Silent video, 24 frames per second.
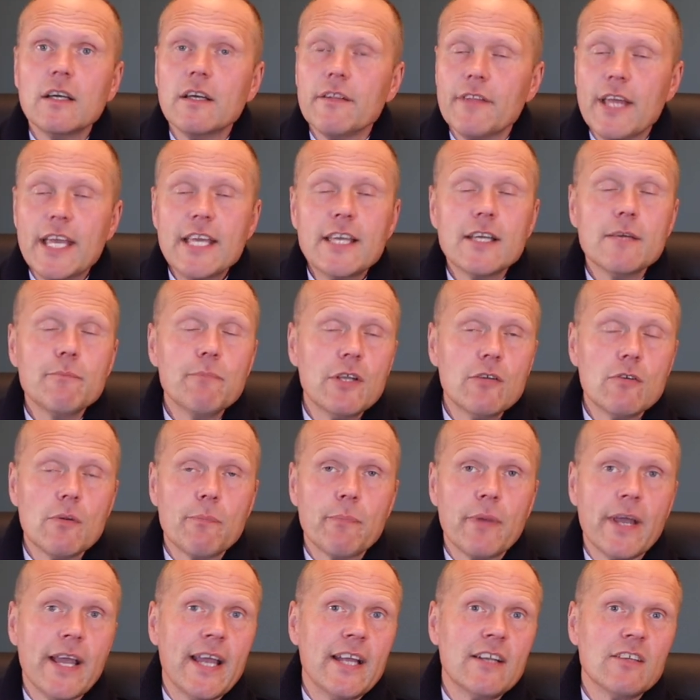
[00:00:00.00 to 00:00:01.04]
they can be
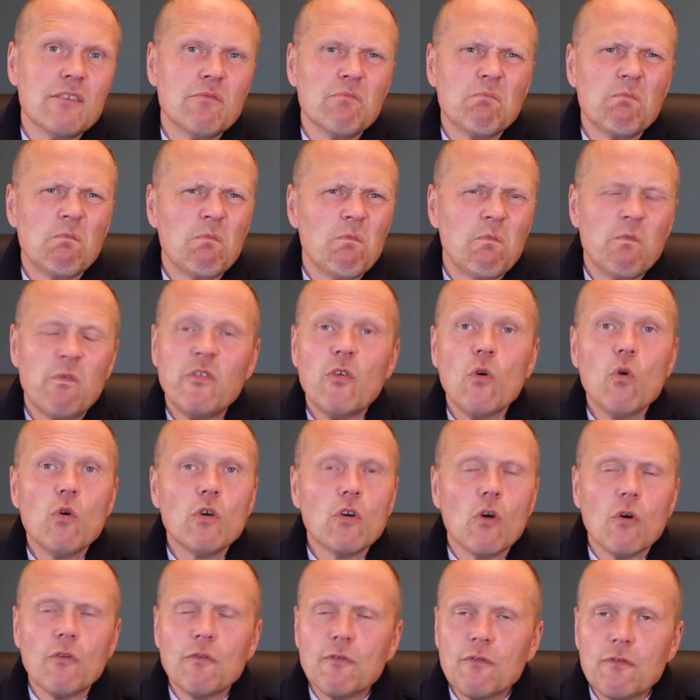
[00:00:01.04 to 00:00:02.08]
repaired
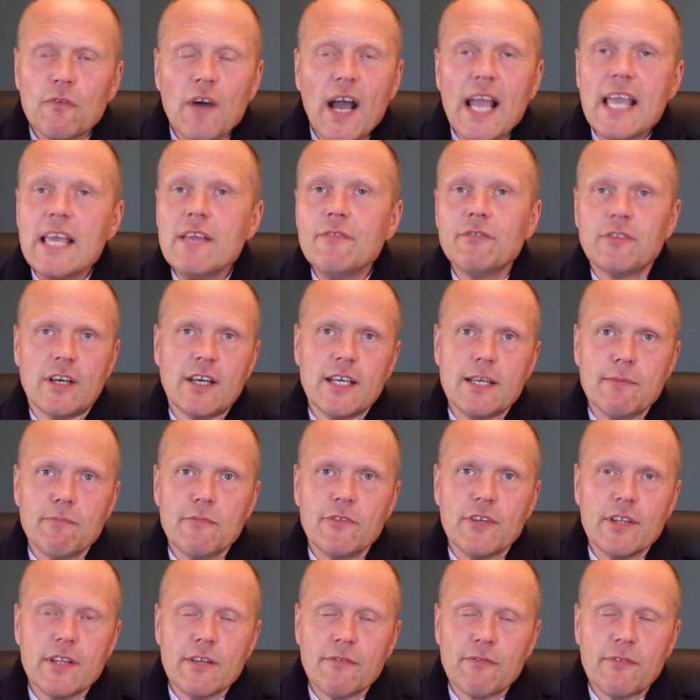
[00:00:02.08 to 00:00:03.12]
four or five
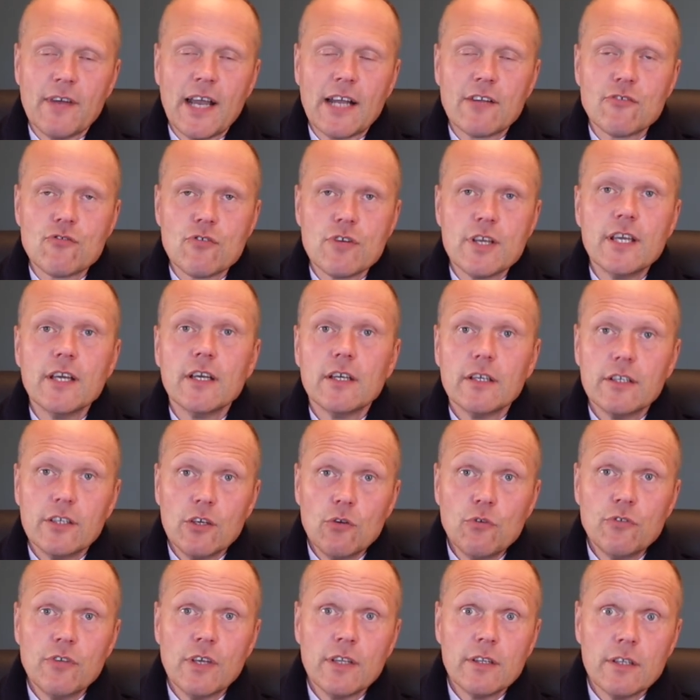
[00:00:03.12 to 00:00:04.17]
times in the factory
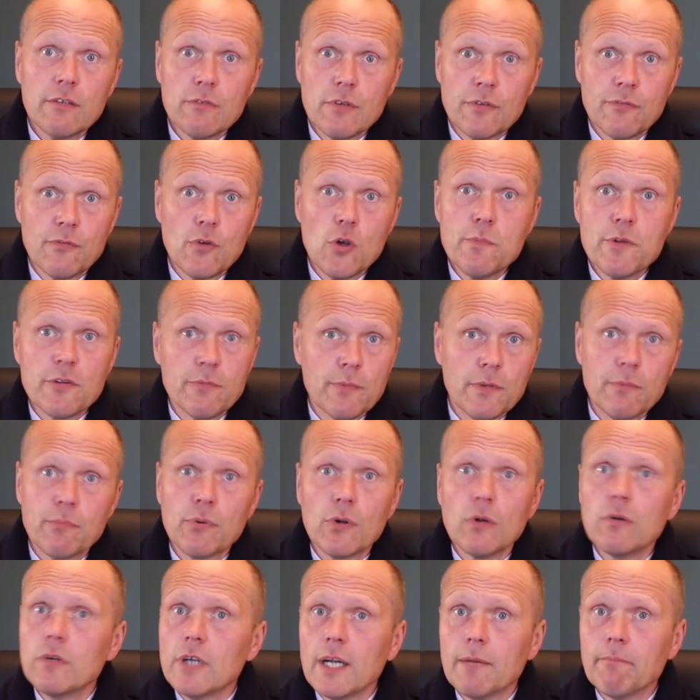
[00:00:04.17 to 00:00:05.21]
using the refurbishment
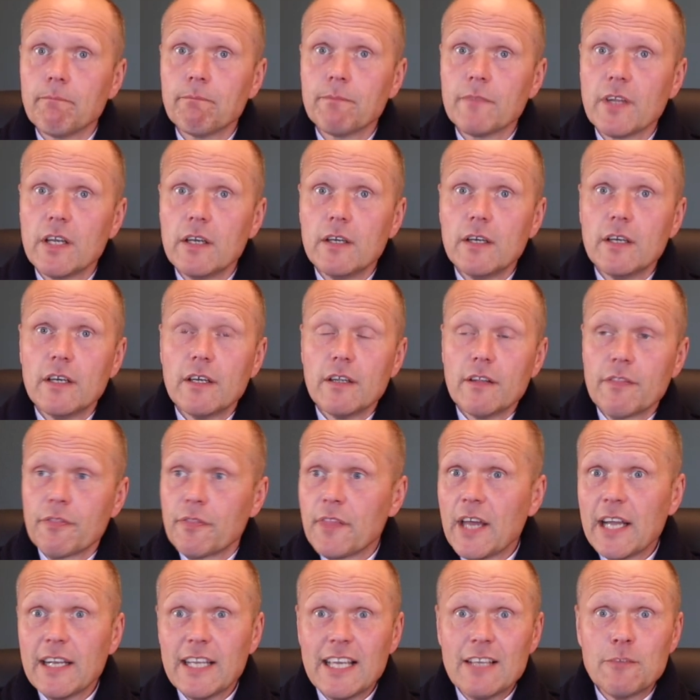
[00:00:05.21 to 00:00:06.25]
program.
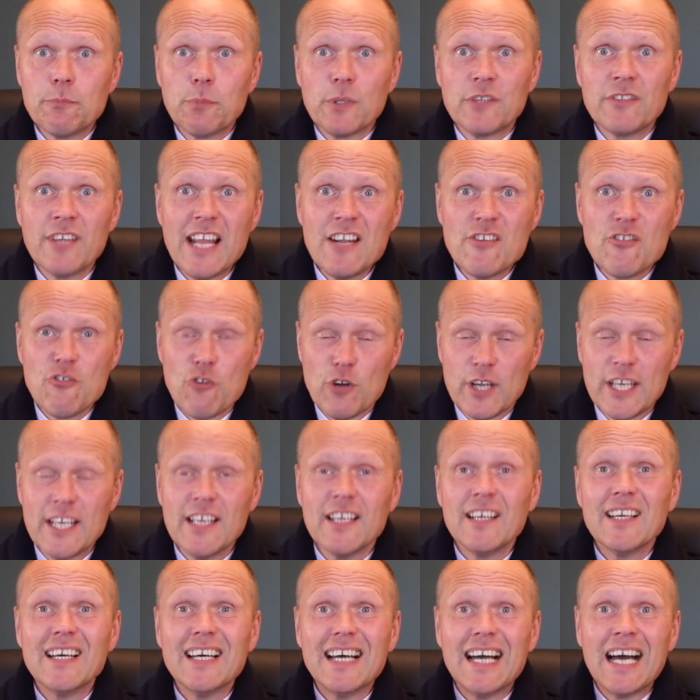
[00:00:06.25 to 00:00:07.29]
That is potentially
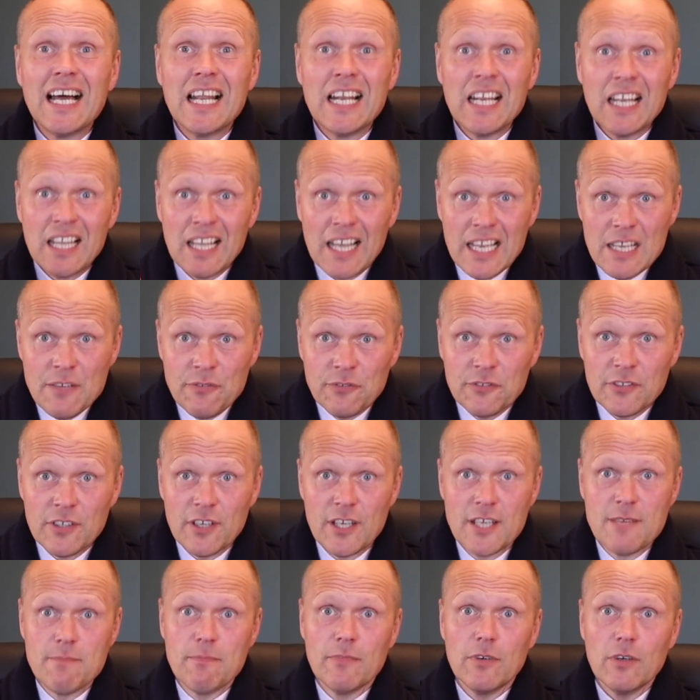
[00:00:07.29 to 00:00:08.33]
a
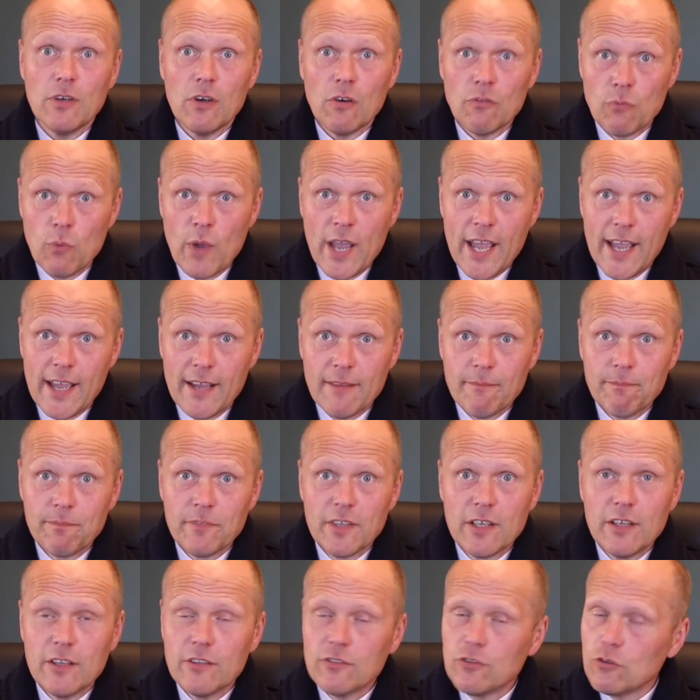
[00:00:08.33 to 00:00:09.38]
lifetime of wear.
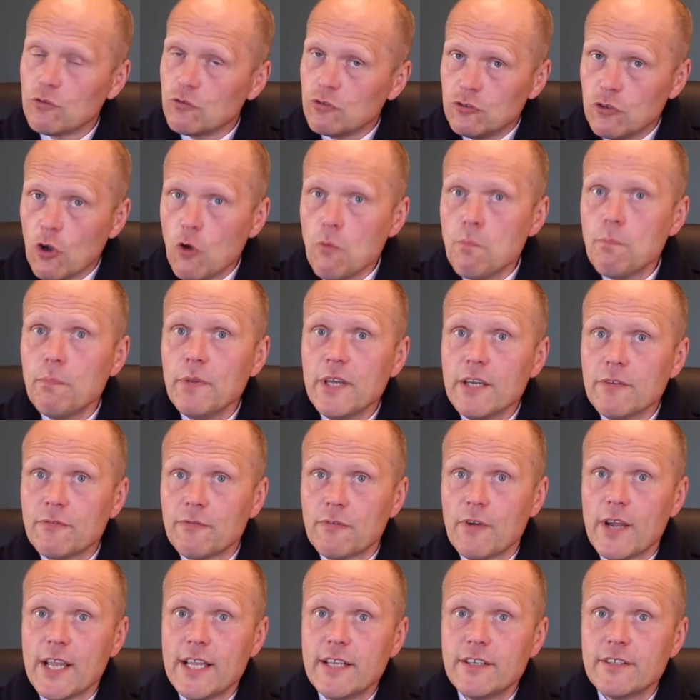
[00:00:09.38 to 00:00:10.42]
So don't be
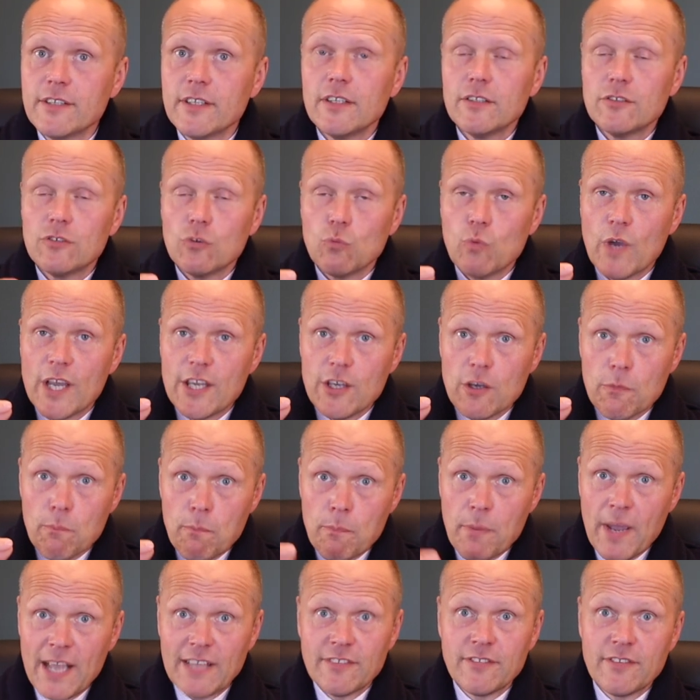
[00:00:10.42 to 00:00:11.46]
afraid to wear your
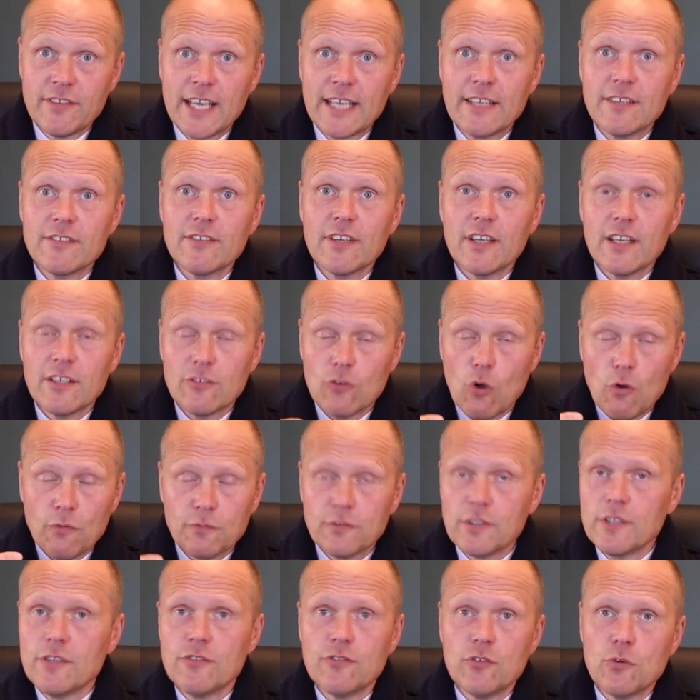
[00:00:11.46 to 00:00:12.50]
best things as
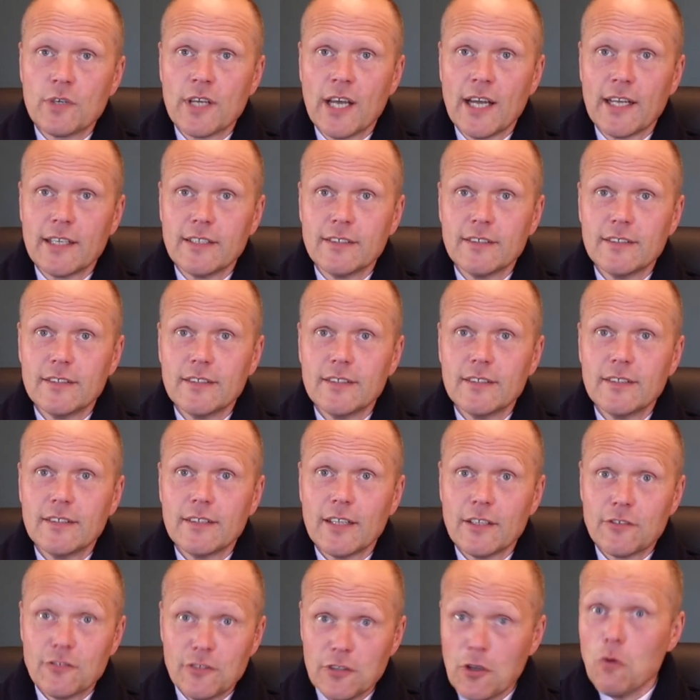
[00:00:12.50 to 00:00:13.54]
often as you can.
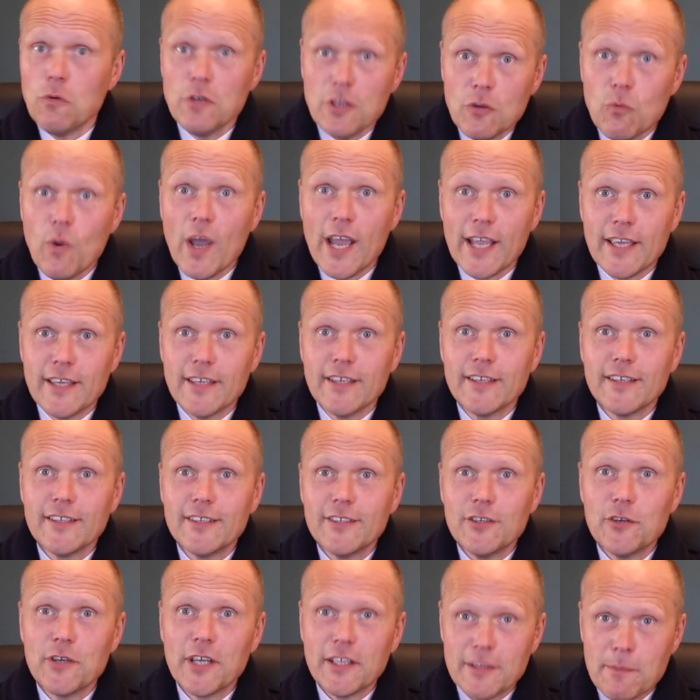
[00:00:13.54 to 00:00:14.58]
That's the only way
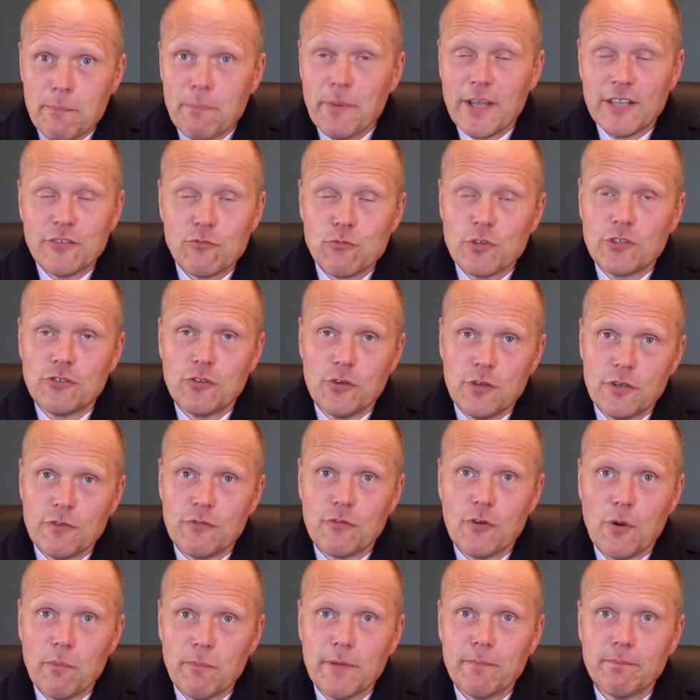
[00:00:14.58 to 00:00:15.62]
you get the best return
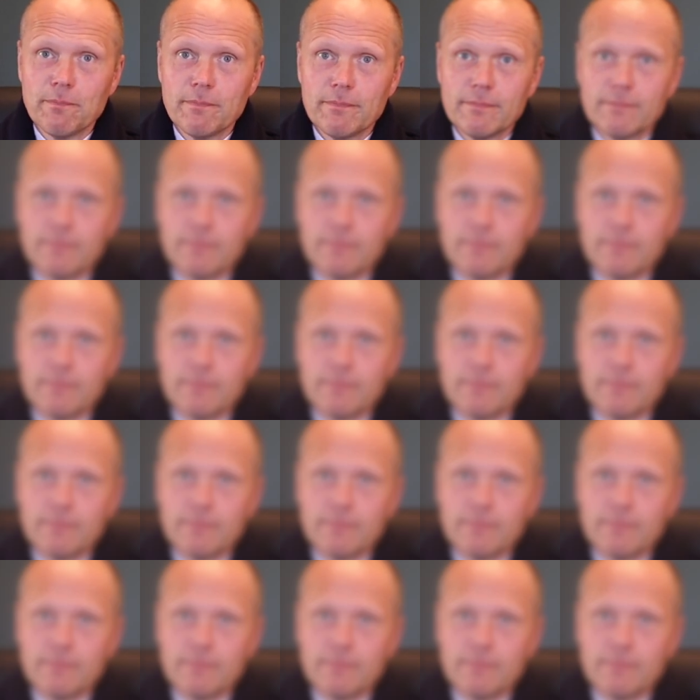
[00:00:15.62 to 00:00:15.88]
from them.